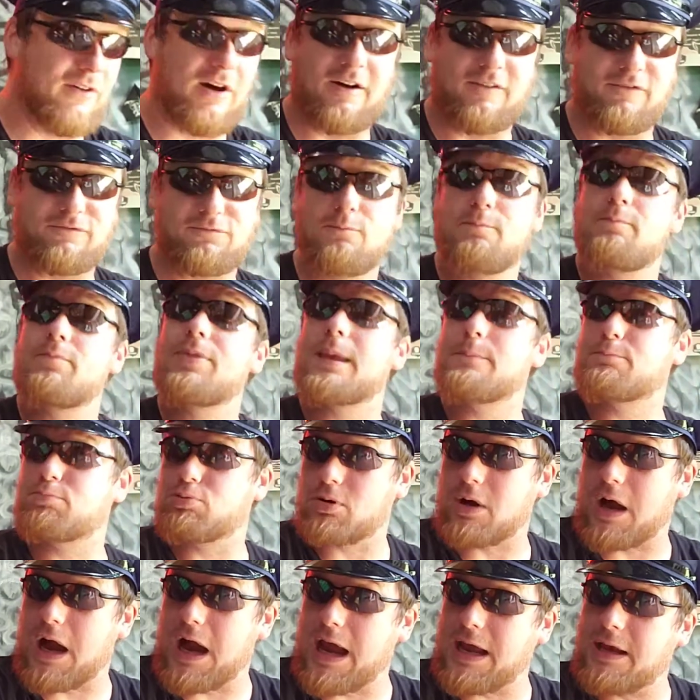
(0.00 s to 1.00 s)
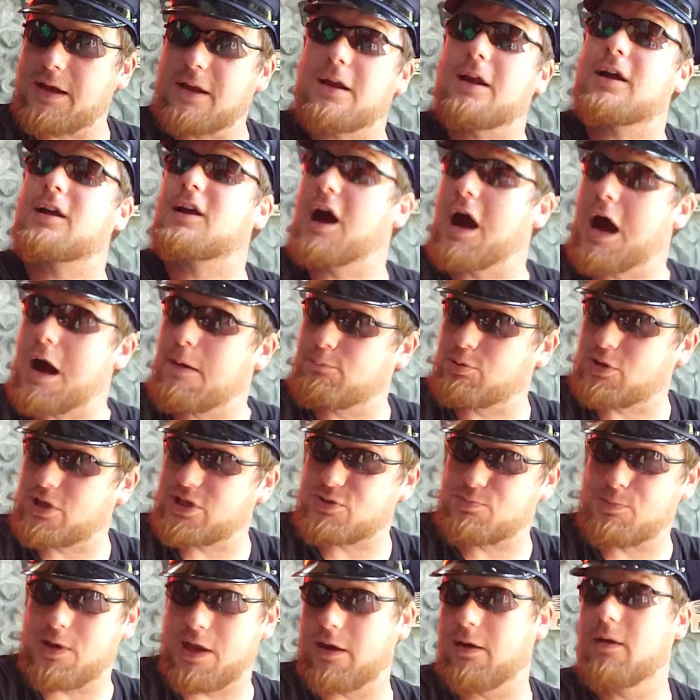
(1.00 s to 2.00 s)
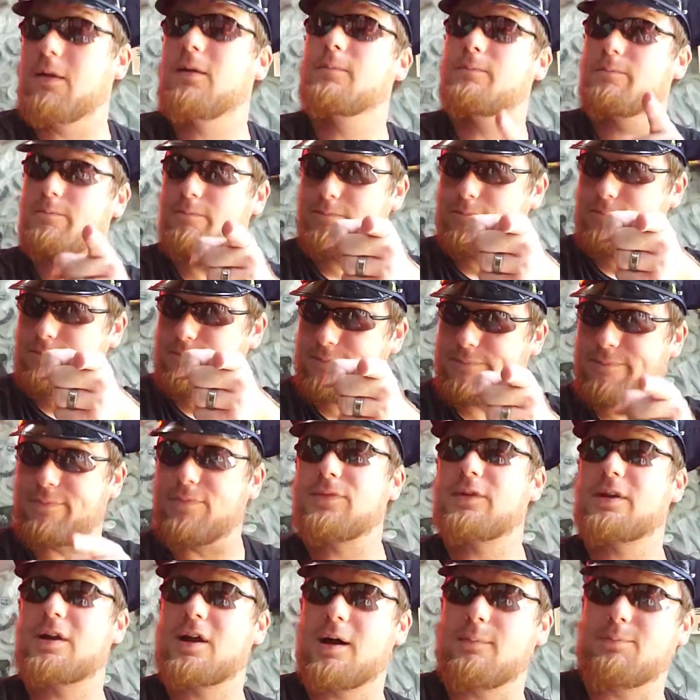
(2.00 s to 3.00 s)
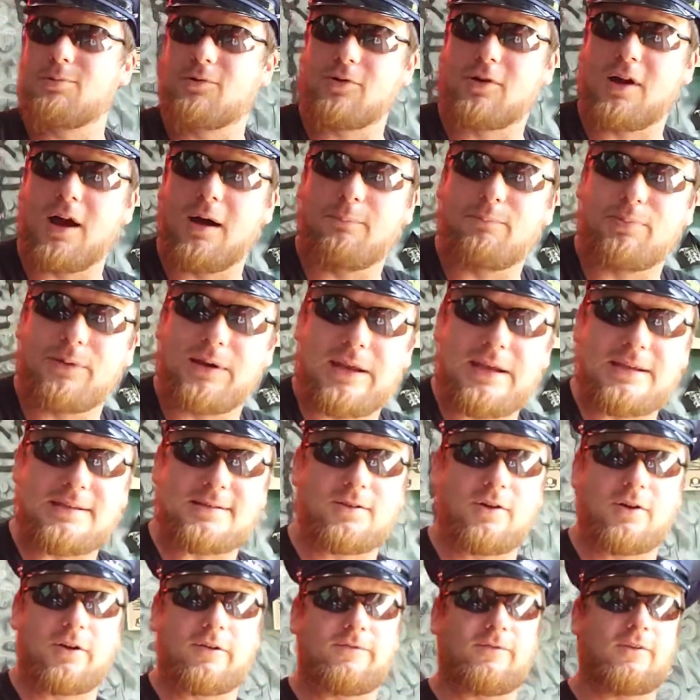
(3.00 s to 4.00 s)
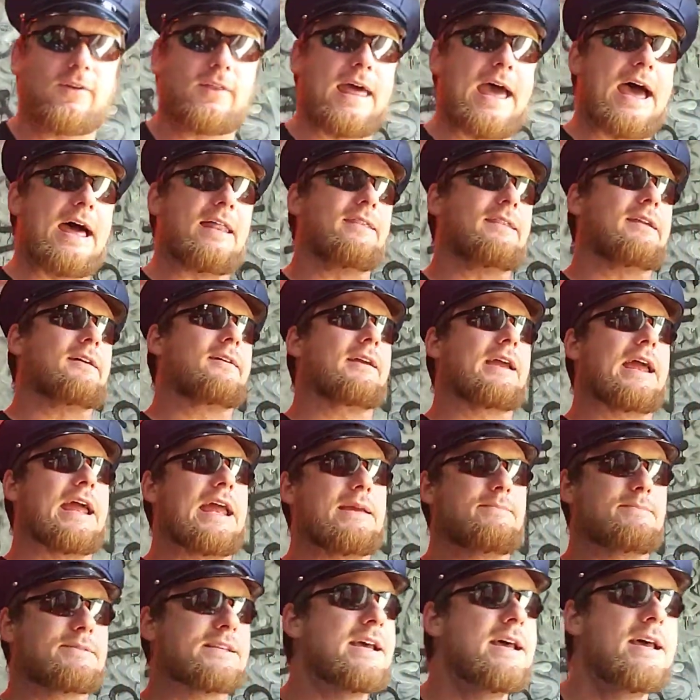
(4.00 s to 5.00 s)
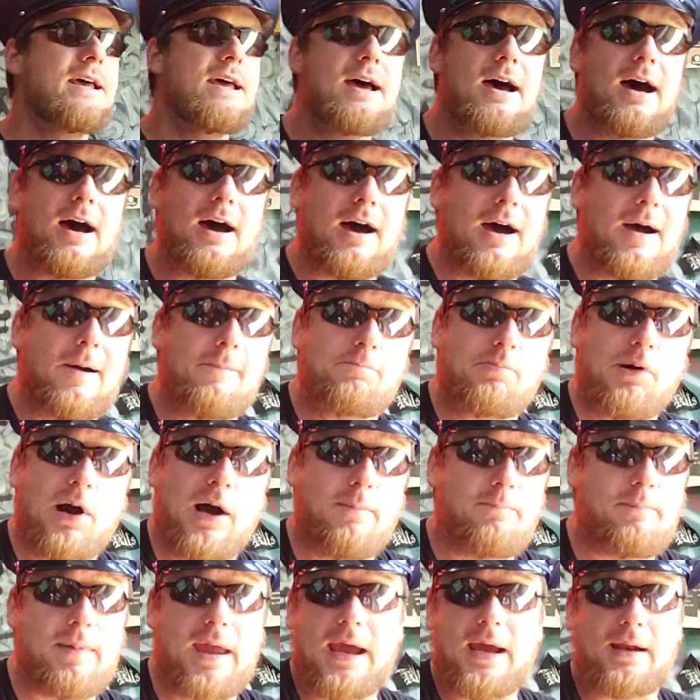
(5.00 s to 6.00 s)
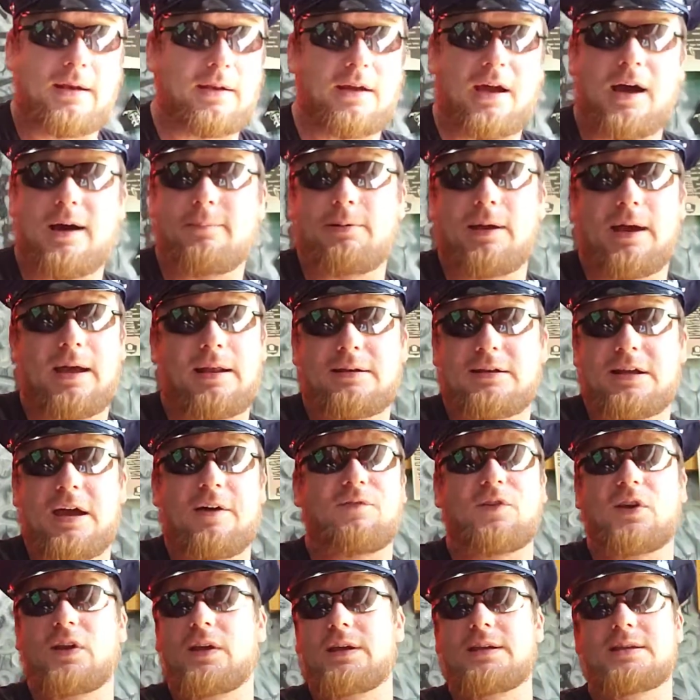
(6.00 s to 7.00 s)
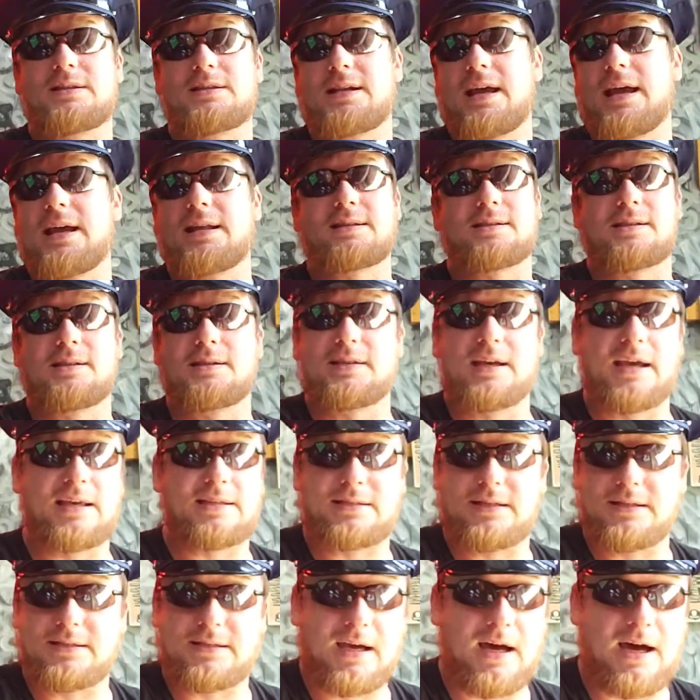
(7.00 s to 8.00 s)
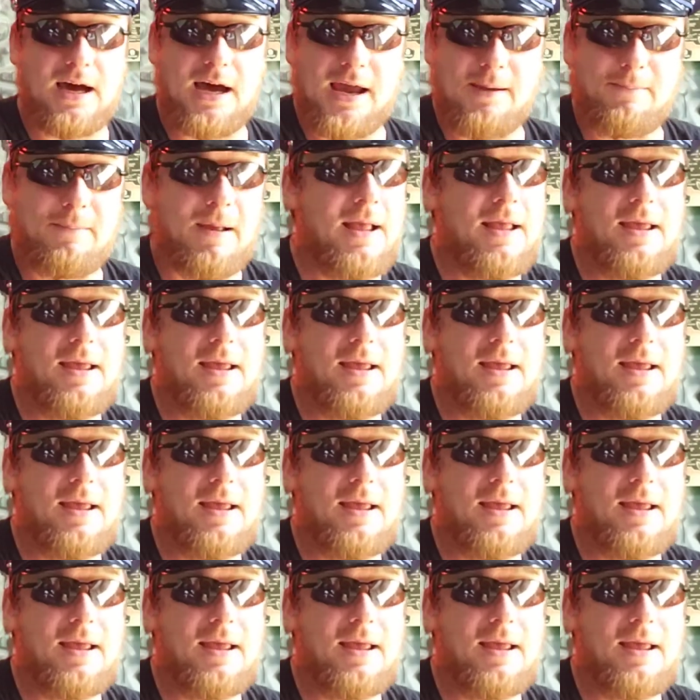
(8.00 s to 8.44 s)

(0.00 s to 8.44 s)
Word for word: of pride and accomplishment couple companies look for that in their games. Uh, but man, Cuphead definitely stands the test of time.